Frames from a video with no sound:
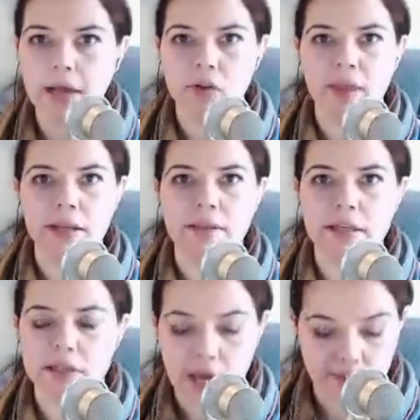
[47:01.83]
so they,
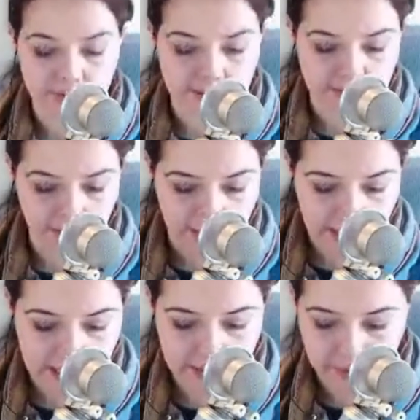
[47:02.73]
they did have to
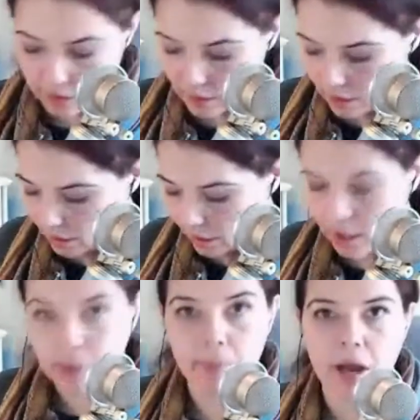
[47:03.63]
delay it.
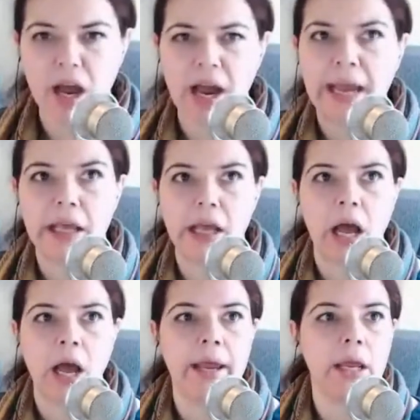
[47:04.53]
Um, I
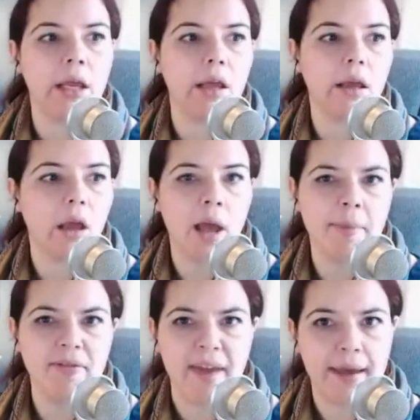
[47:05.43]
I
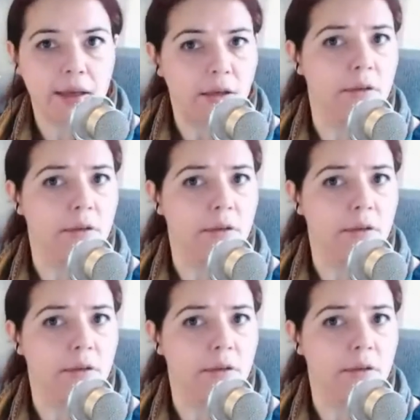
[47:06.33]
I'm a fan.